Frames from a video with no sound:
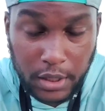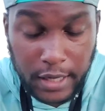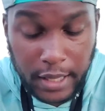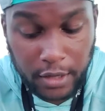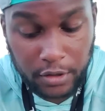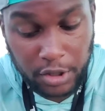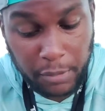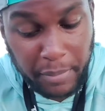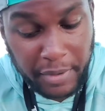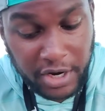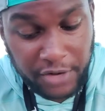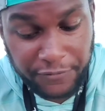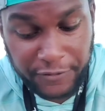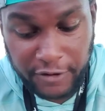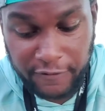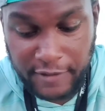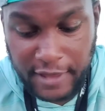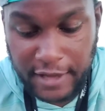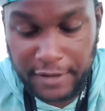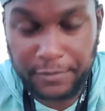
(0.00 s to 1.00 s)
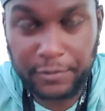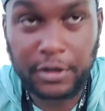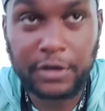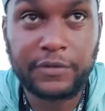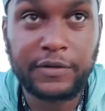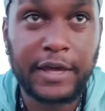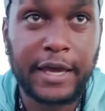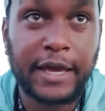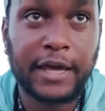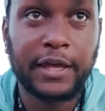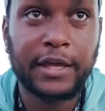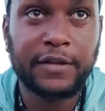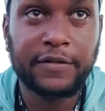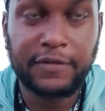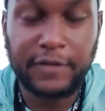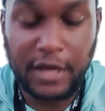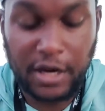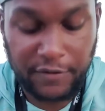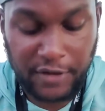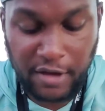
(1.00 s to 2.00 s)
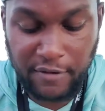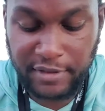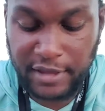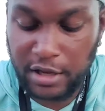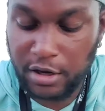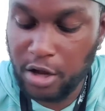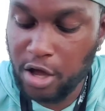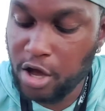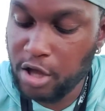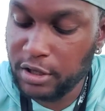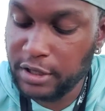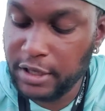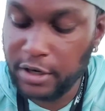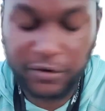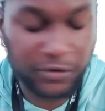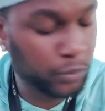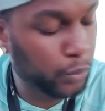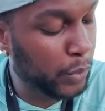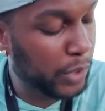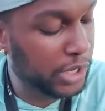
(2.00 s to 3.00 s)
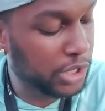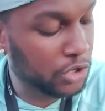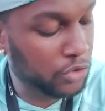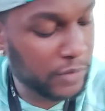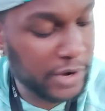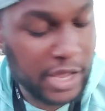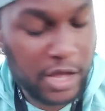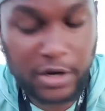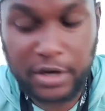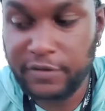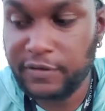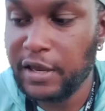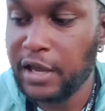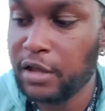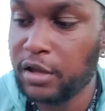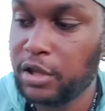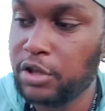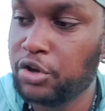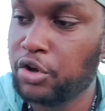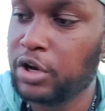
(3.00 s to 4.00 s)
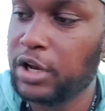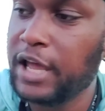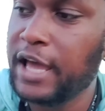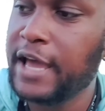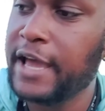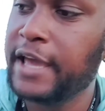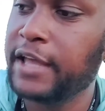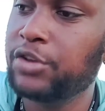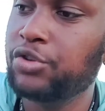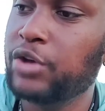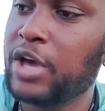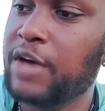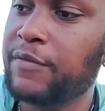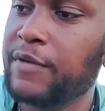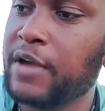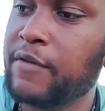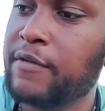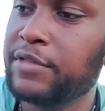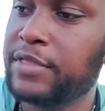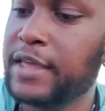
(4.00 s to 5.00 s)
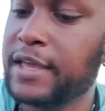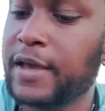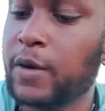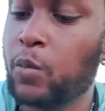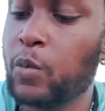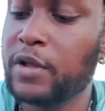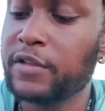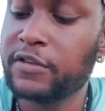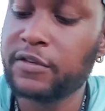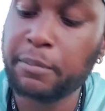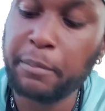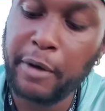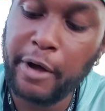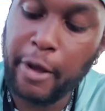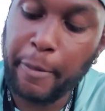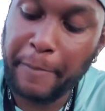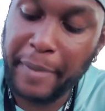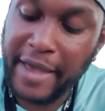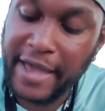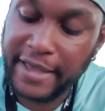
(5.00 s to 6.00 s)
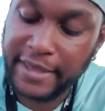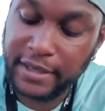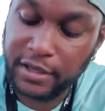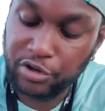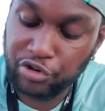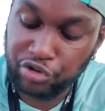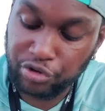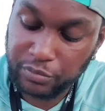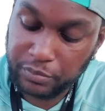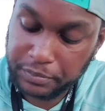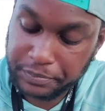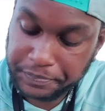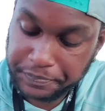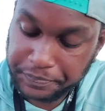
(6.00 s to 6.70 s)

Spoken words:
Now, the benefit of that is that instead of having that long leader swinging around and tangling your line, you have everything in one small package.